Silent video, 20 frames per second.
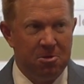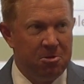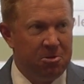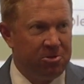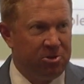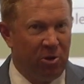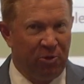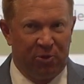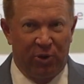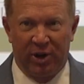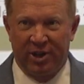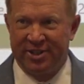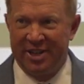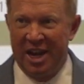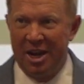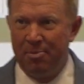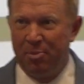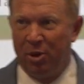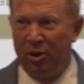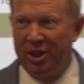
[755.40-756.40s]
So for
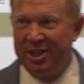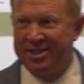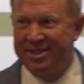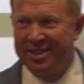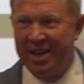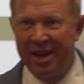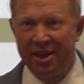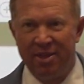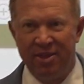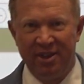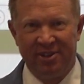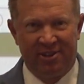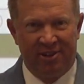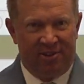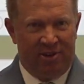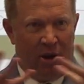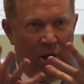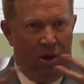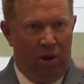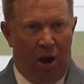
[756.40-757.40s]
example, let's say this
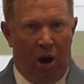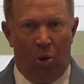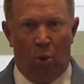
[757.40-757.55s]
is our